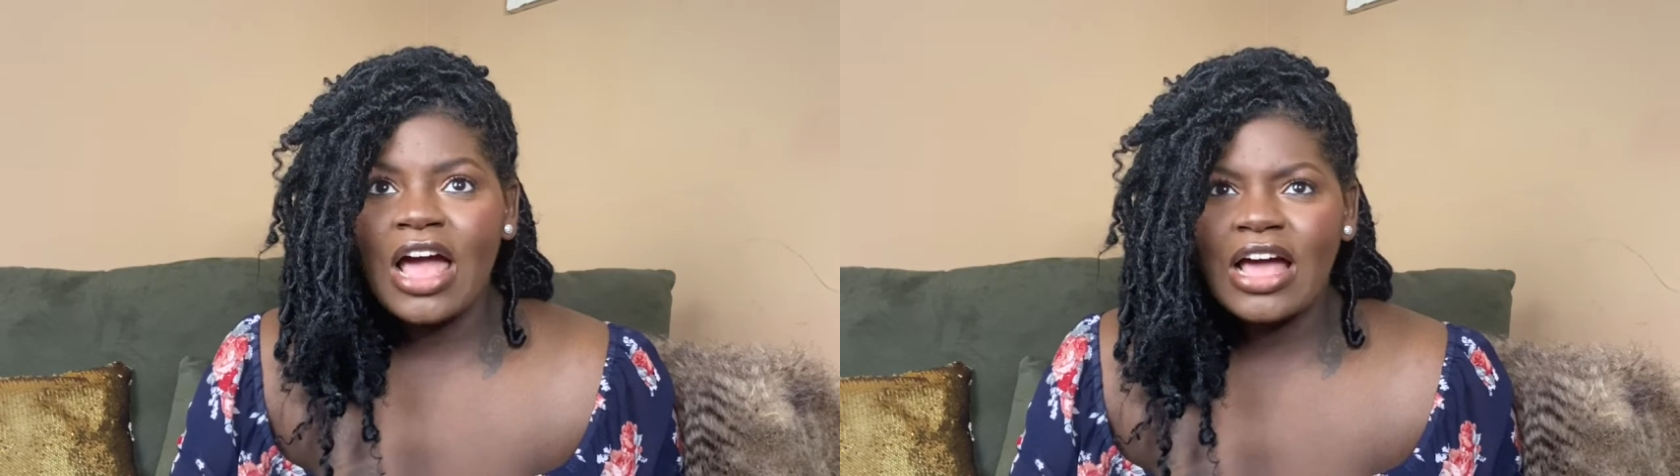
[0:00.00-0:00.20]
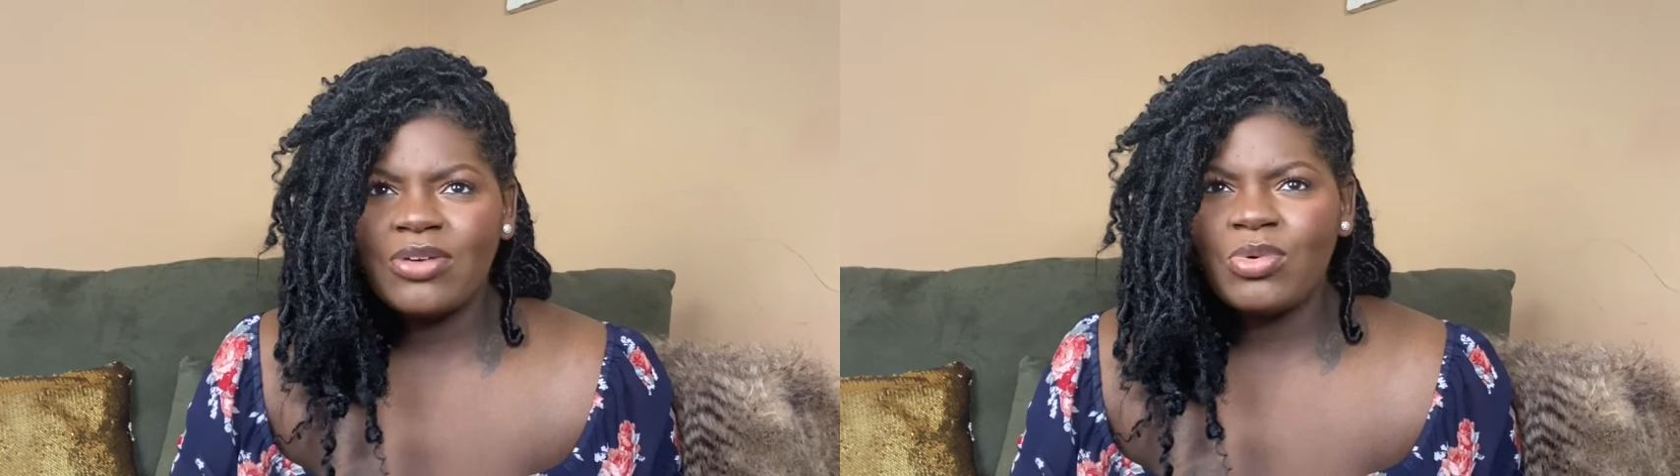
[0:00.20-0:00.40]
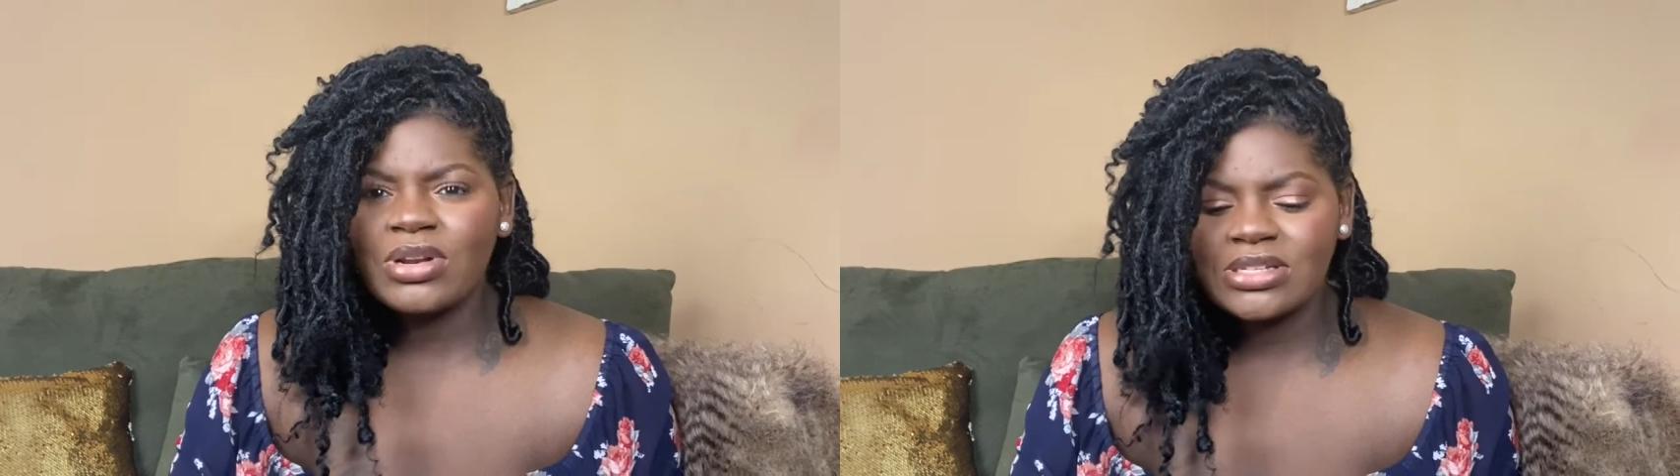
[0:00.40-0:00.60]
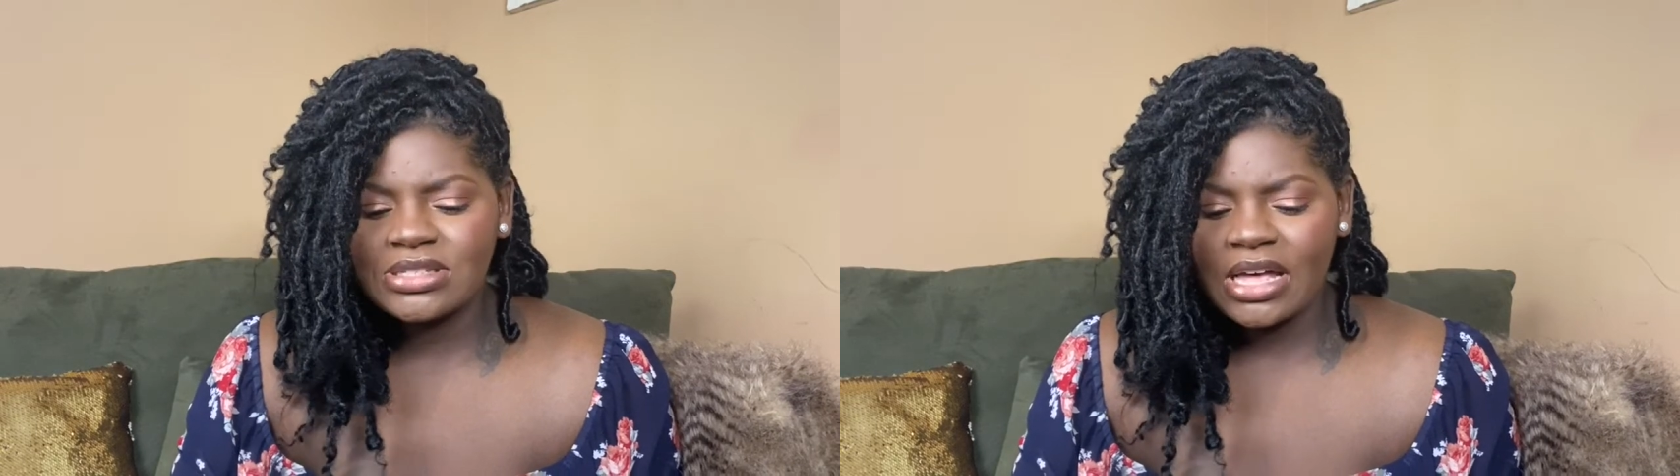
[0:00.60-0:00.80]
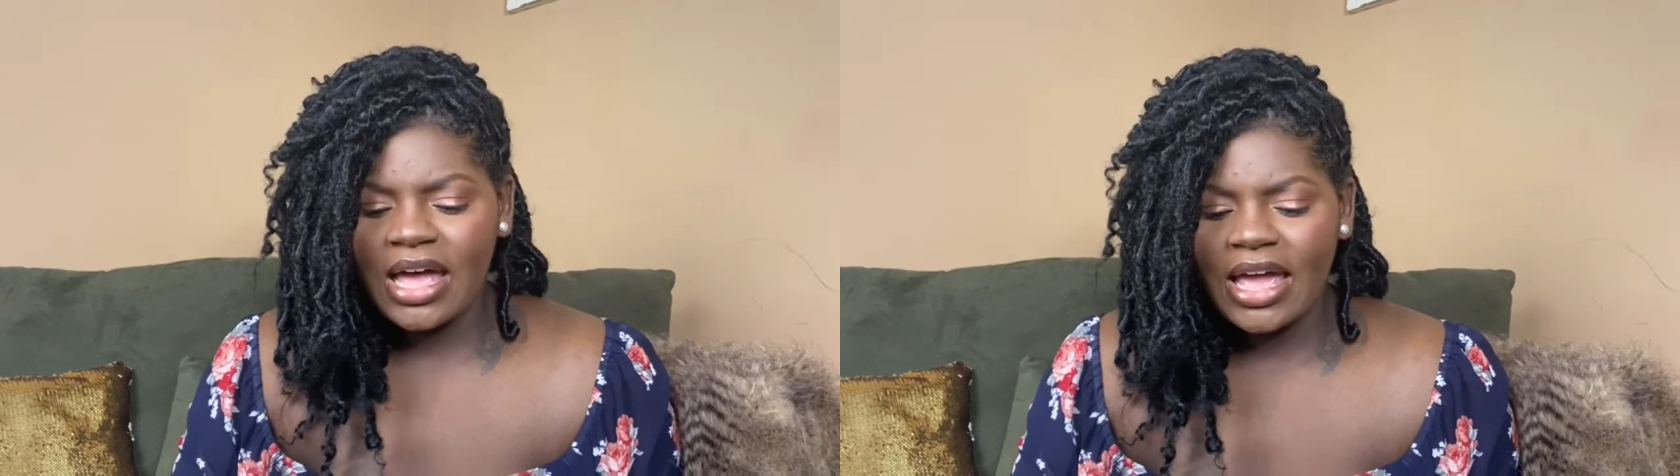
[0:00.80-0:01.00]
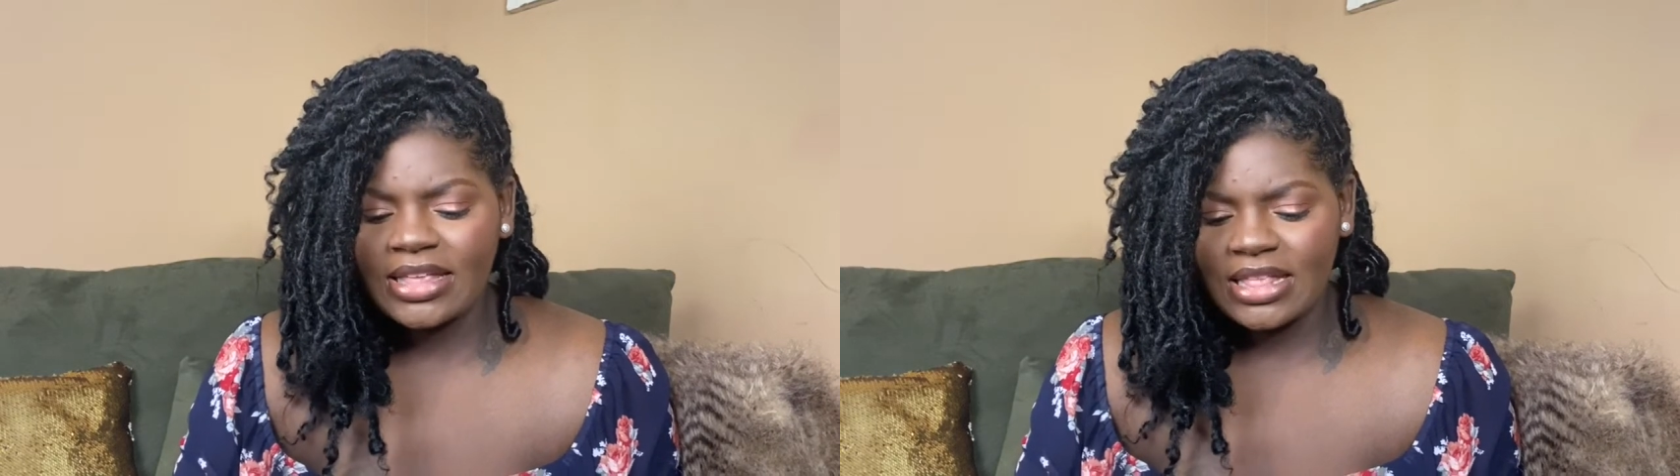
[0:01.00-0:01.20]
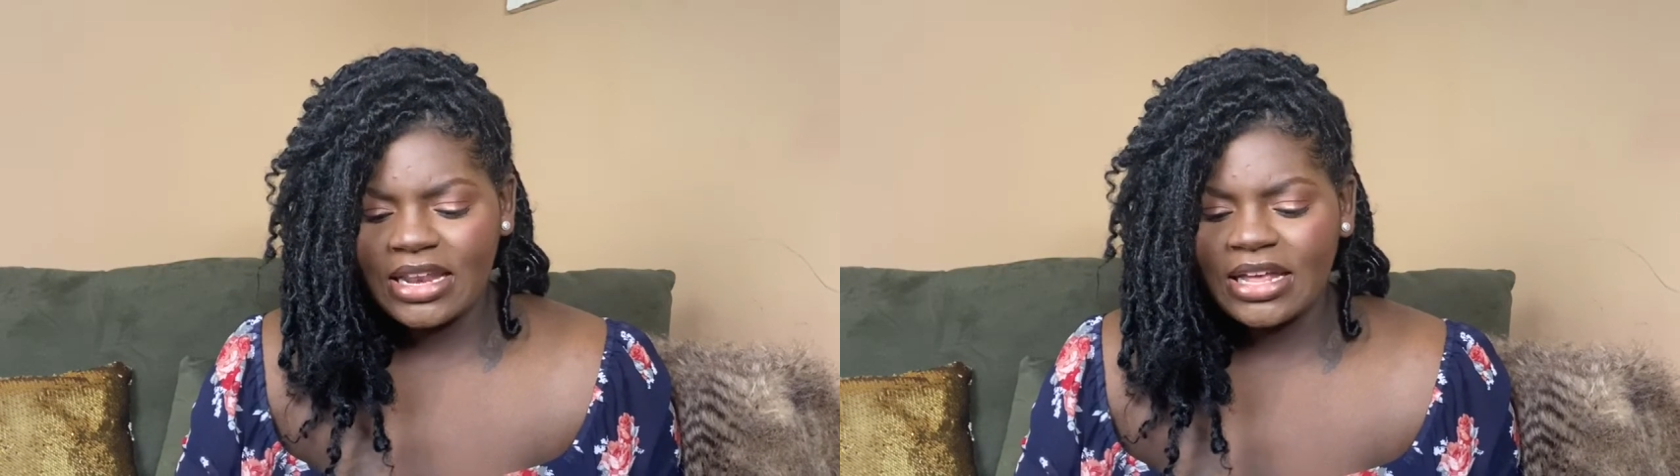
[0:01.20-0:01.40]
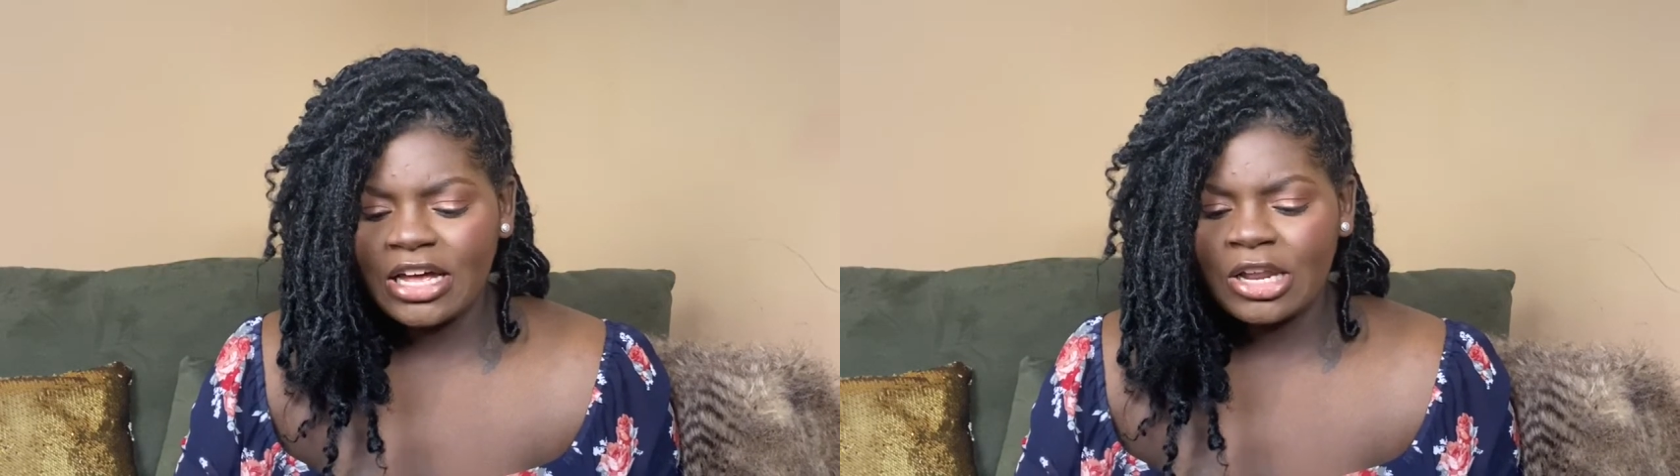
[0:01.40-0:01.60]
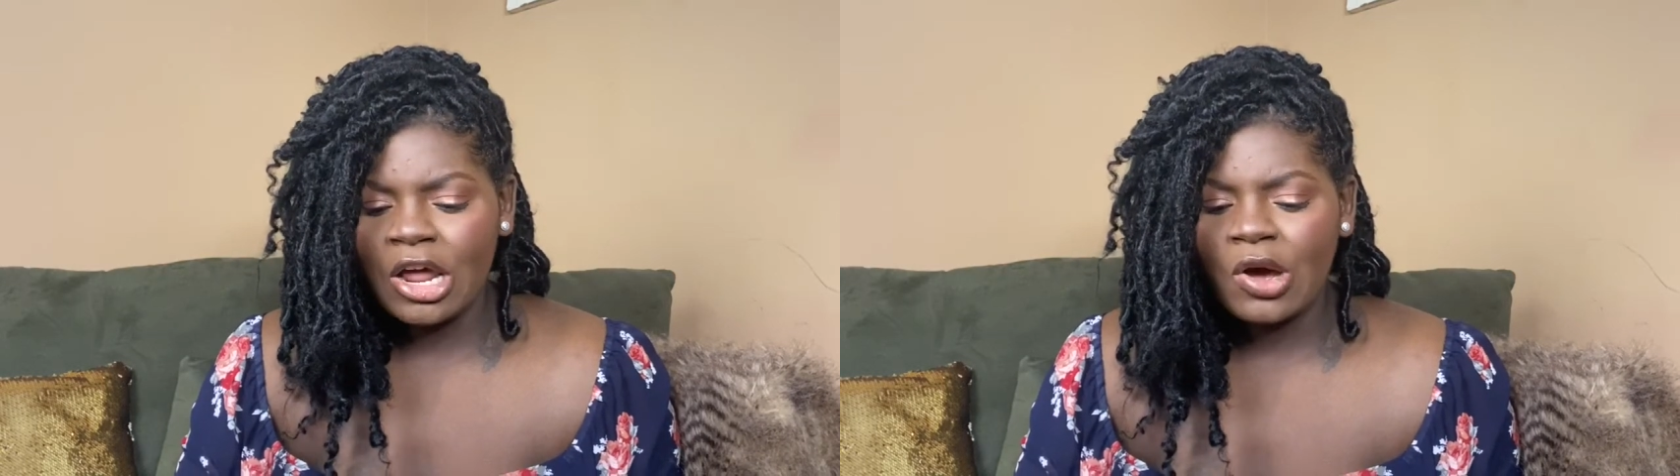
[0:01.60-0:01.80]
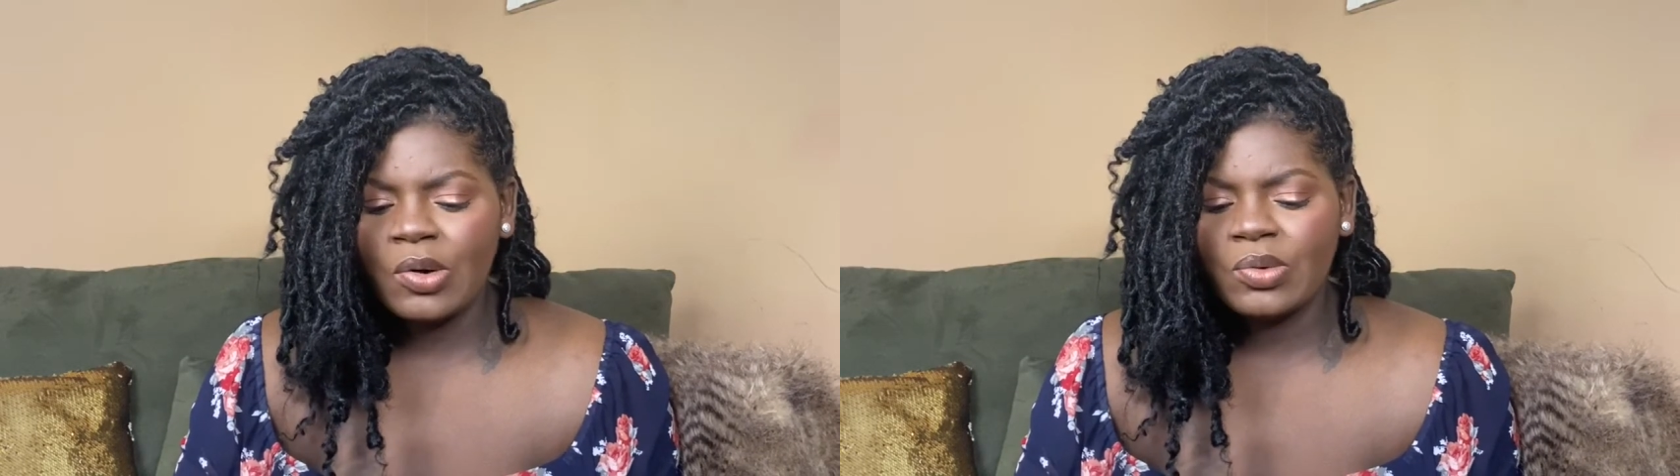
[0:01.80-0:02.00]
I want to say I had that done
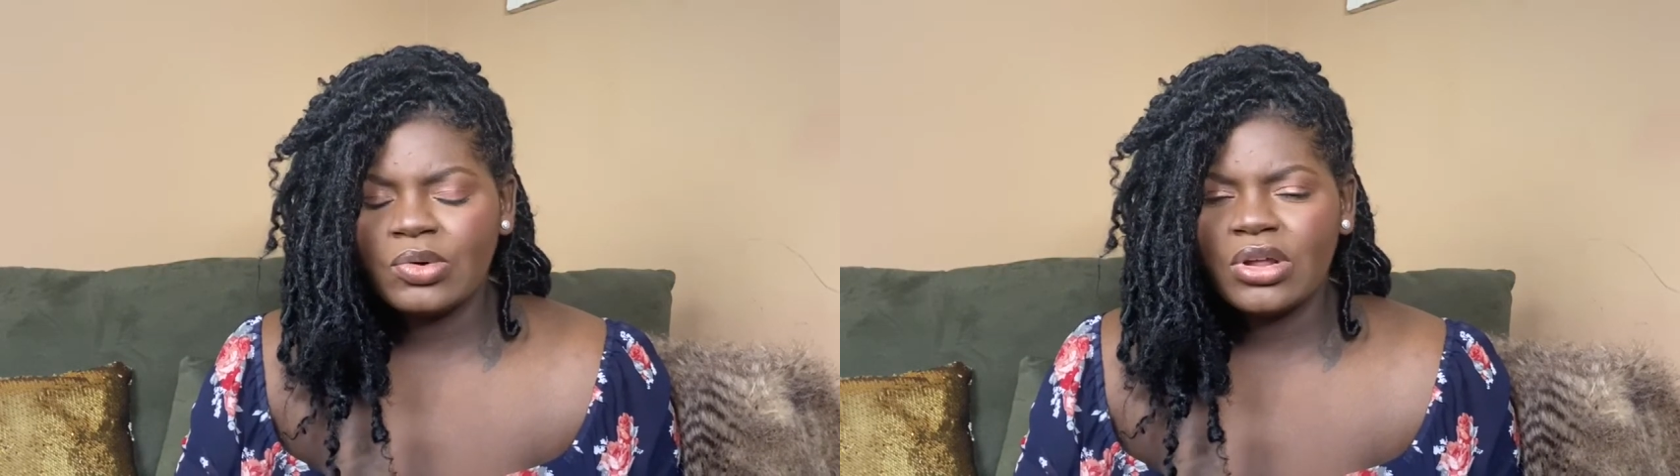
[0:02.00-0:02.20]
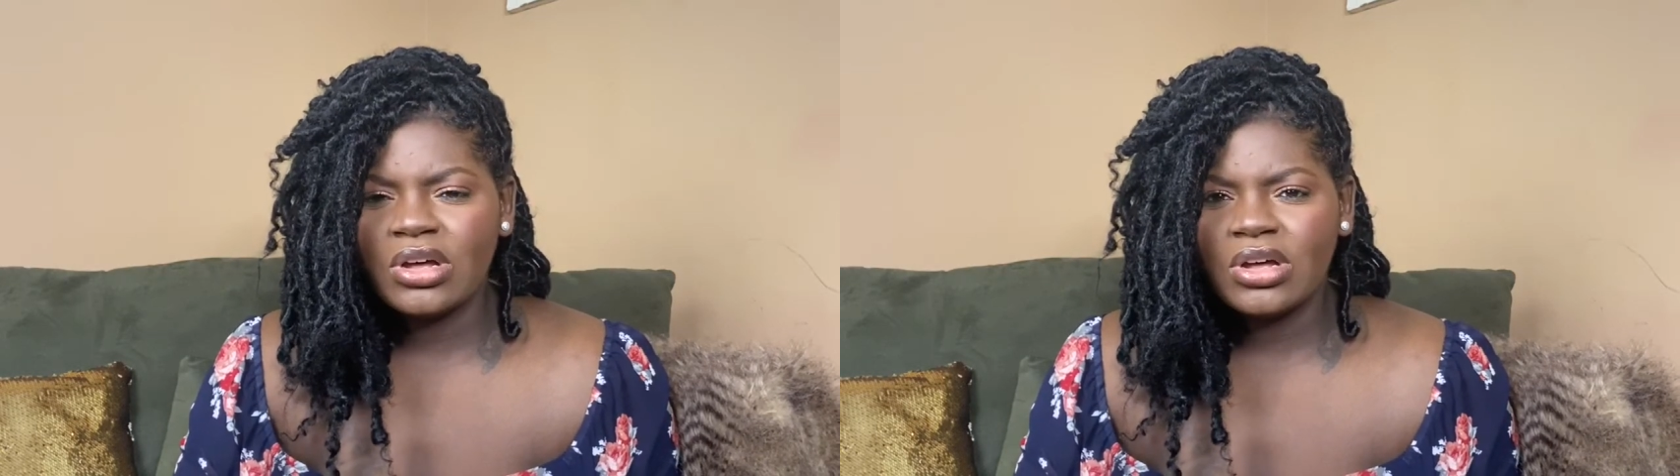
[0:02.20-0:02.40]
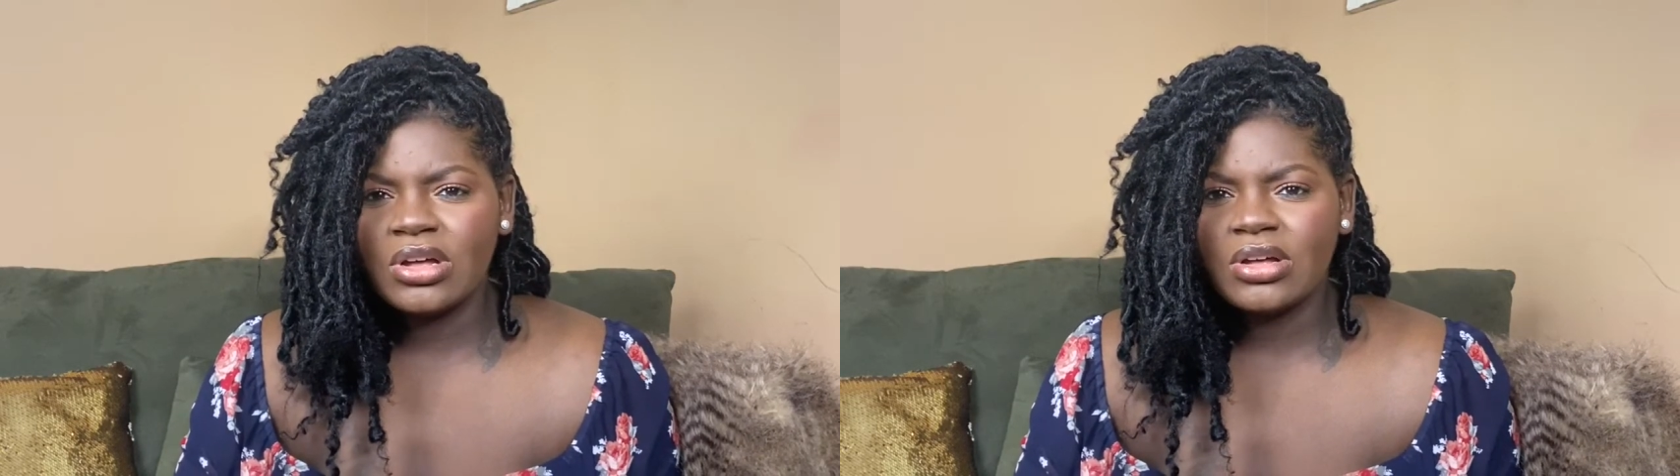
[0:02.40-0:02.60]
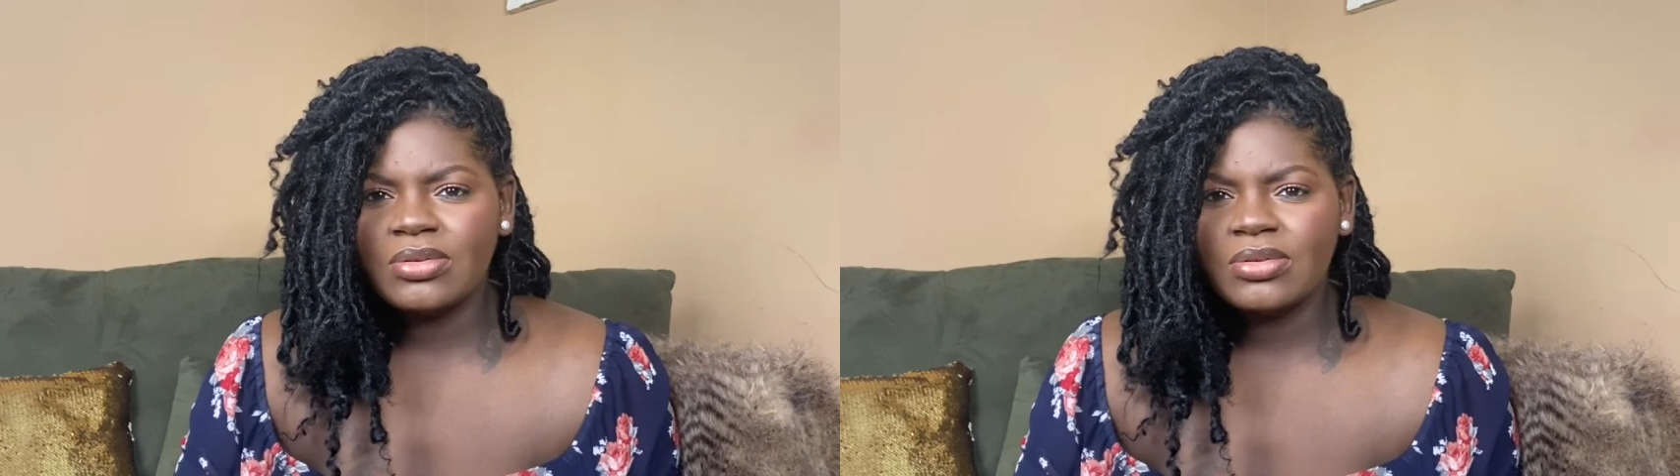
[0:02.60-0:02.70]
on the